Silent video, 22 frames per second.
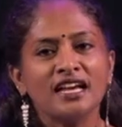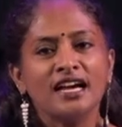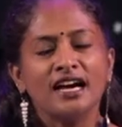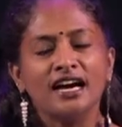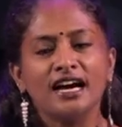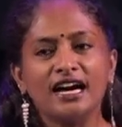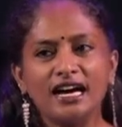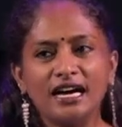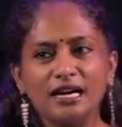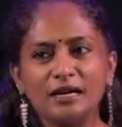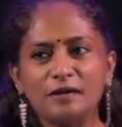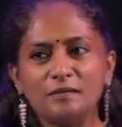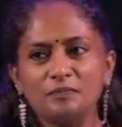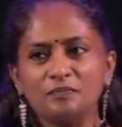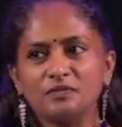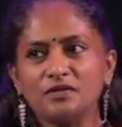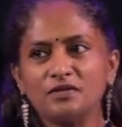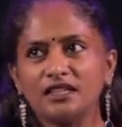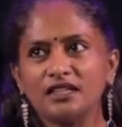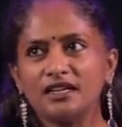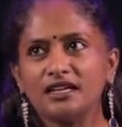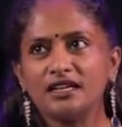
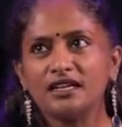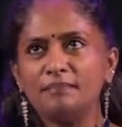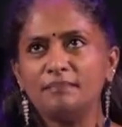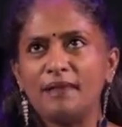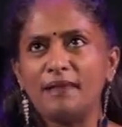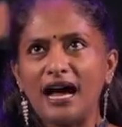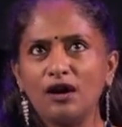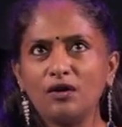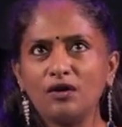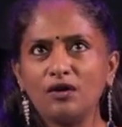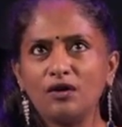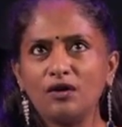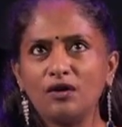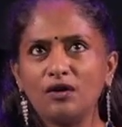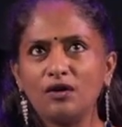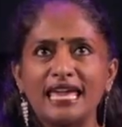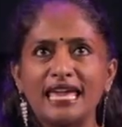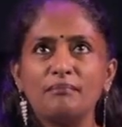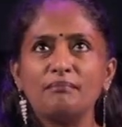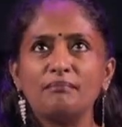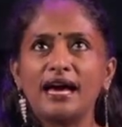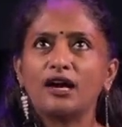Um, about, I
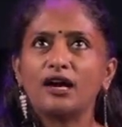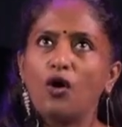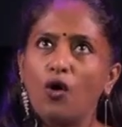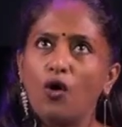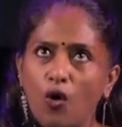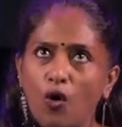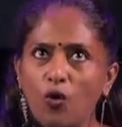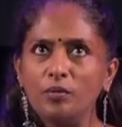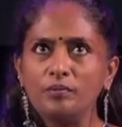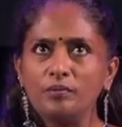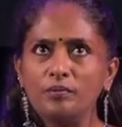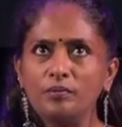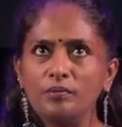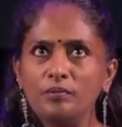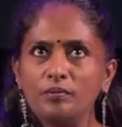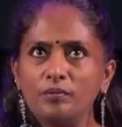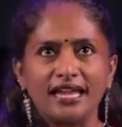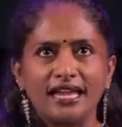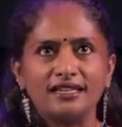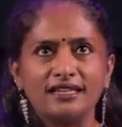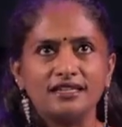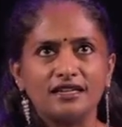came back home
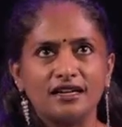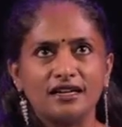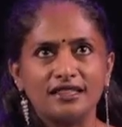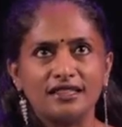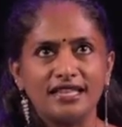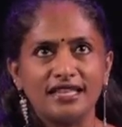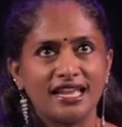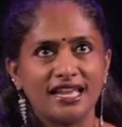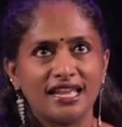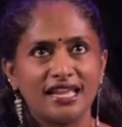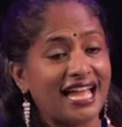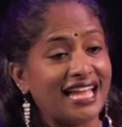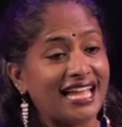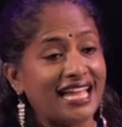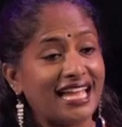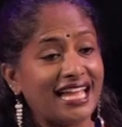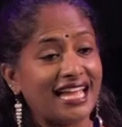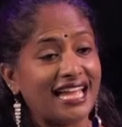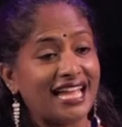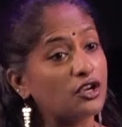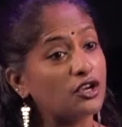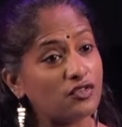and uh, then I had
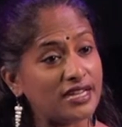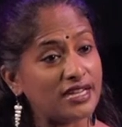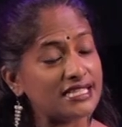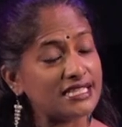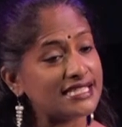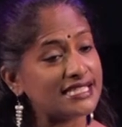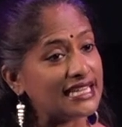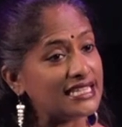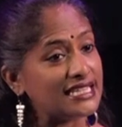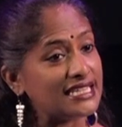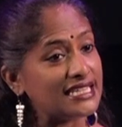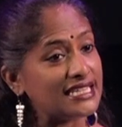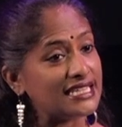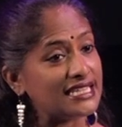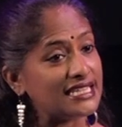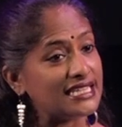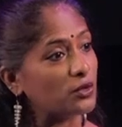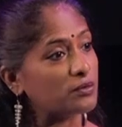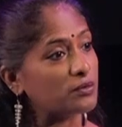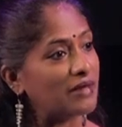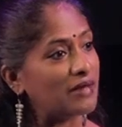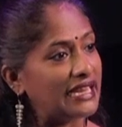gangrene set in in
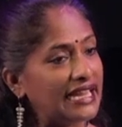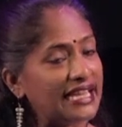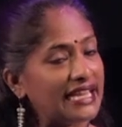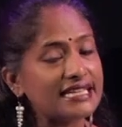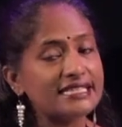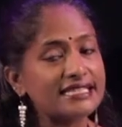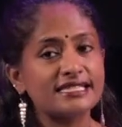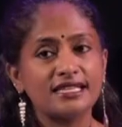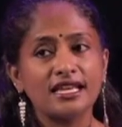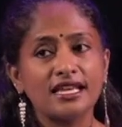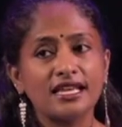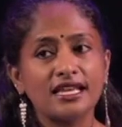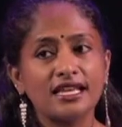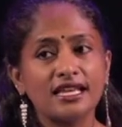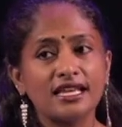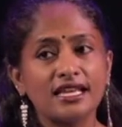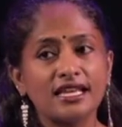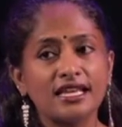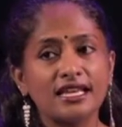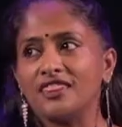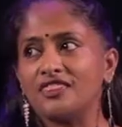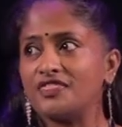both my legs.
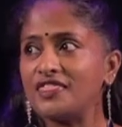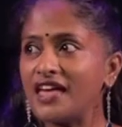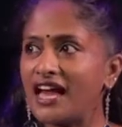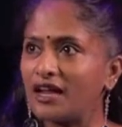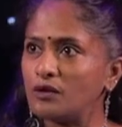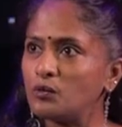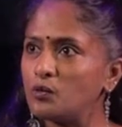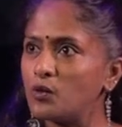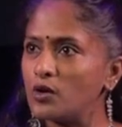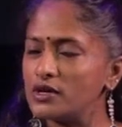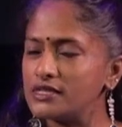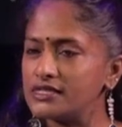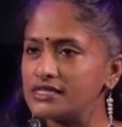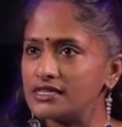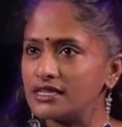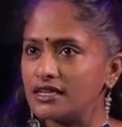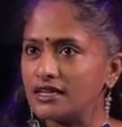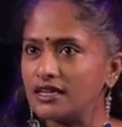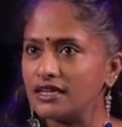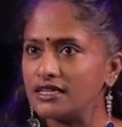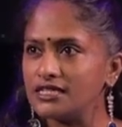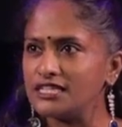That was
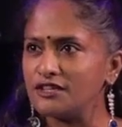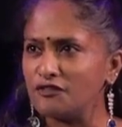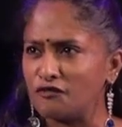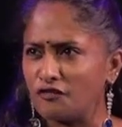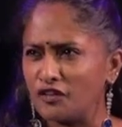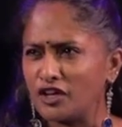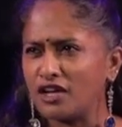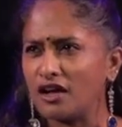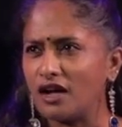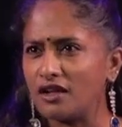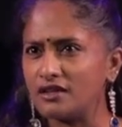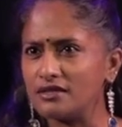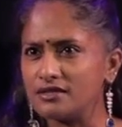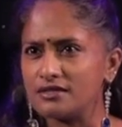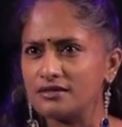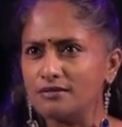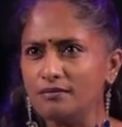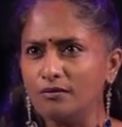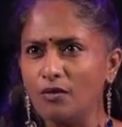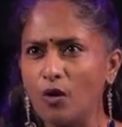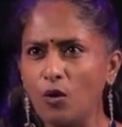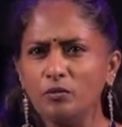a difficult
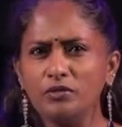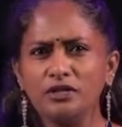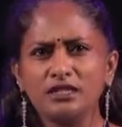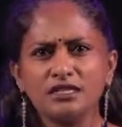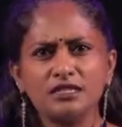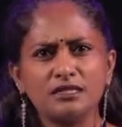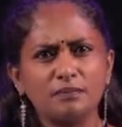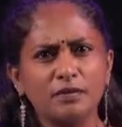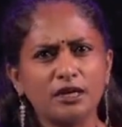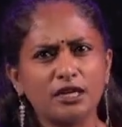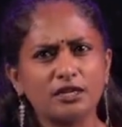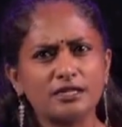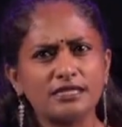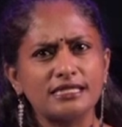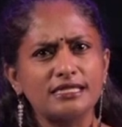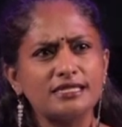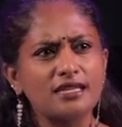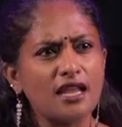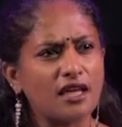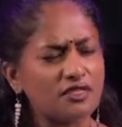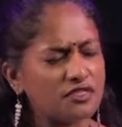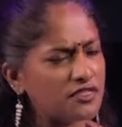moment because
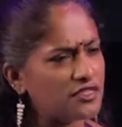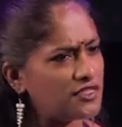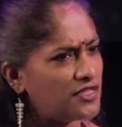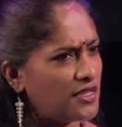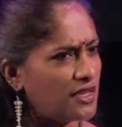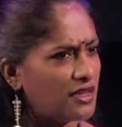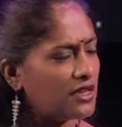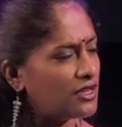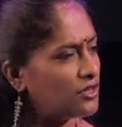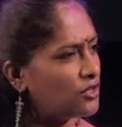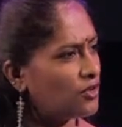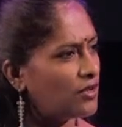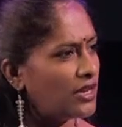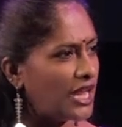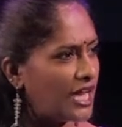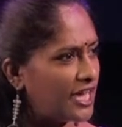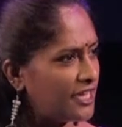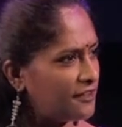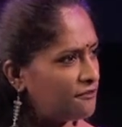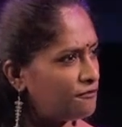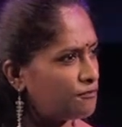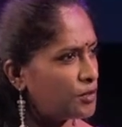nothing in your
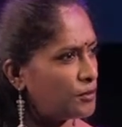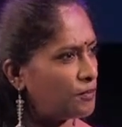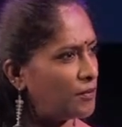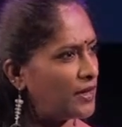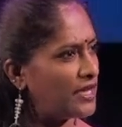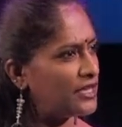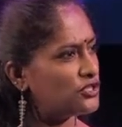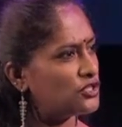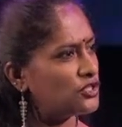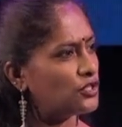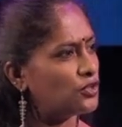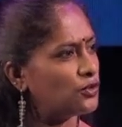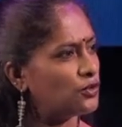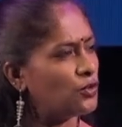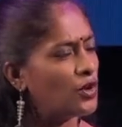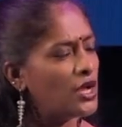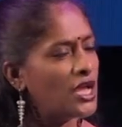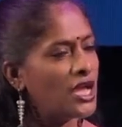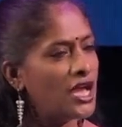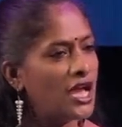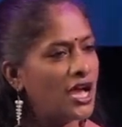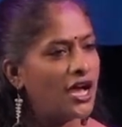life prepares you
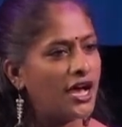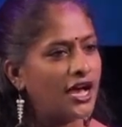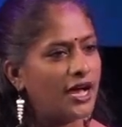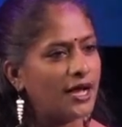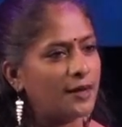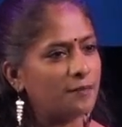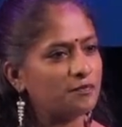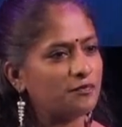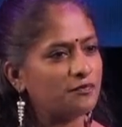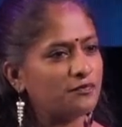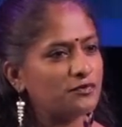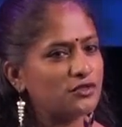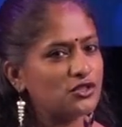um,